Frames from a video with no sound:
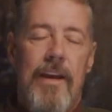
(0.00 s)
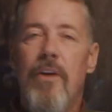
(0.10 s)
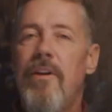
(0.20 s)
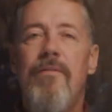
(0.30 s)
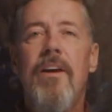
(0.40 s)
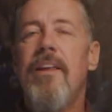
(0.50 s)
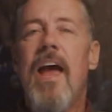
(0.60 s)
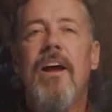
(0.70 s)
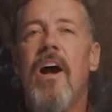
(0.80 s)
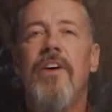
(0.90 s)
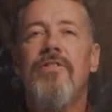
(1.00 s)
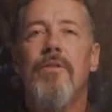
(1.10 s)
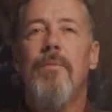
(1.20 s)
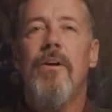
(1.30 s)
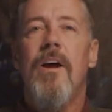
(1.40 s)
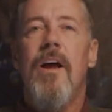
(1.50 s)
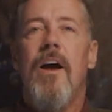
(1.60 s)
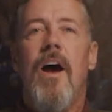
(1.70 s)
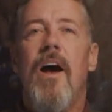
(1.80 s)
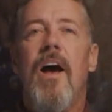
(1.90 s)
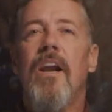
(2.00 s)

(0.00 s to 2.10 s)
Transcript: You know, giving that customer uh,